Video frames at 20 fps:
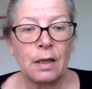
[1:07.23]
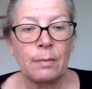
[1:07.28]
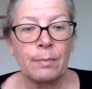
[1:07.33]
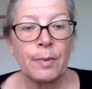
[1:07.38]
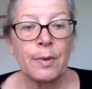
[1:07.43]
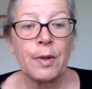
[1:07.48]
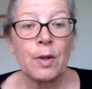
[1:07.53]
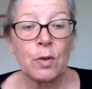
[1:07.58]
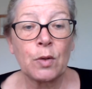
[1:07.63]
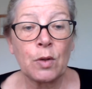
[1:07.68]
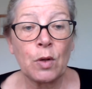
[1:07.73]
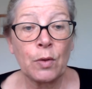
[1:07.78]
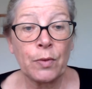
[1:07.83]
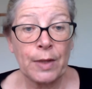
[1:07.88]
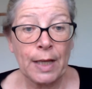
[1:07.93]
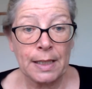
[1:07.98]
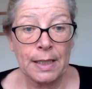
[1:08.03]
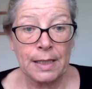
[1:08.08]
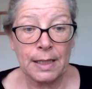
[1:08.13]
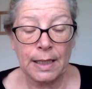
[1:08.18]
but on
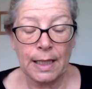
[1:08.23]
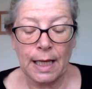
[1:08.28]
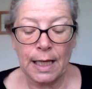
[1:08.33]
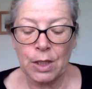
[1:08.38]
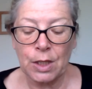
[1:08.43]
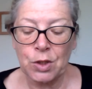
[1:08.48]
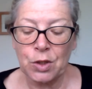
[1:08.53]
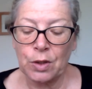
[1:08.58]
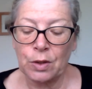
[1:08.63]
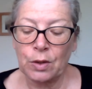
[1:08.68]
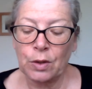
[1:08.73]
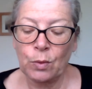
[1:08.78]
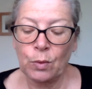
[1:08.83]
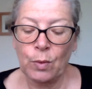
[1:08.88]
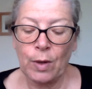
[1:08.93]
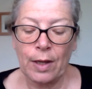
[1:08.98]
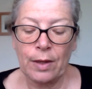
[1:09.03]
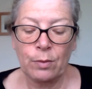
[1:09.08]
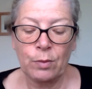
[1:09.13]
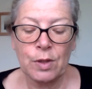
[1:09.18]
that occasion the
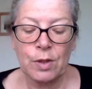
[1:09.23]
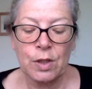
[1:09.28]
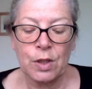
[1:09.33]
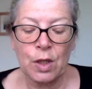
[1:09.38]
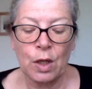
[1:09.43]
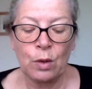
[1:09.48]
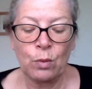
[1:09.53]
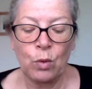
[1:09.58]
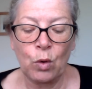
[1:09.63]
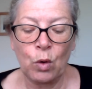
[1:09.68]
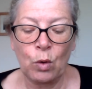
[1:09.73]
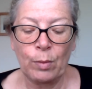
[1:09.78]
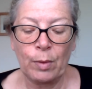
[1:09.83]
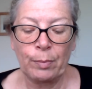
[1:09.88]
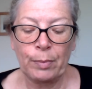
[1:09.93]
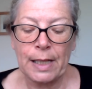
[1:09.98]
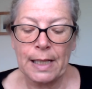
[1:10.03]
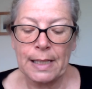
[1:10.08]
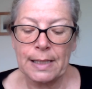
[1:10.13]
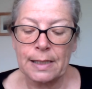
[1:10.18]
weather was so warm and
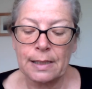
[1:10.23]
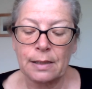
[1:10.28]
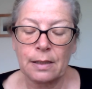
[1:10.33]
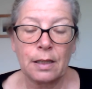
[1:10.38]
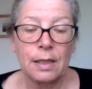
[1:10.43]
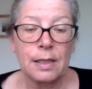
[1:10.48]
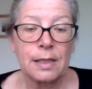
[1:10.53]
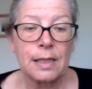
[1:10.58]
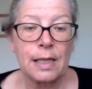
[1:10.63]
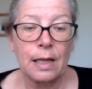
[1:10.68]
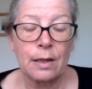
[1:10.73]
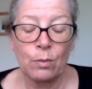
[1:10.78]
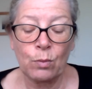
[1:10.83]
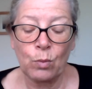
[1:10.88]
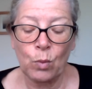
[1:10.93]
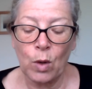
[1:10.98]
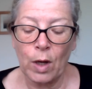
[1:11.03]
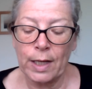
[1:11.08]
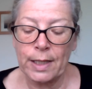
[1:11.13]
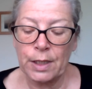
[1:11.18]
pleasant that I set them
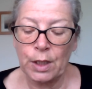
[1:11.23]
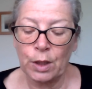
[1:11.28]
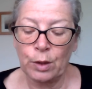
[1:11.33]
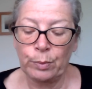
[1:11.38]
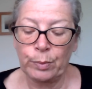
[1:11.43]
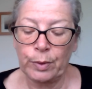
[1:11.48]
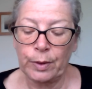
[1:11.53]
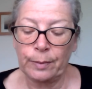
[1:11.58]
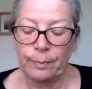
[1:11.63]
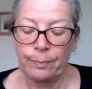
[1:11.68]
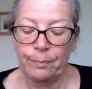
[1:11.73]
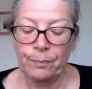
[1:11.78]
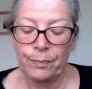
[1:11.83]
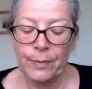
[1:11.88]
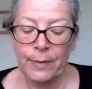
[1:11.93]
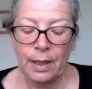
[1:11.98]
wide open,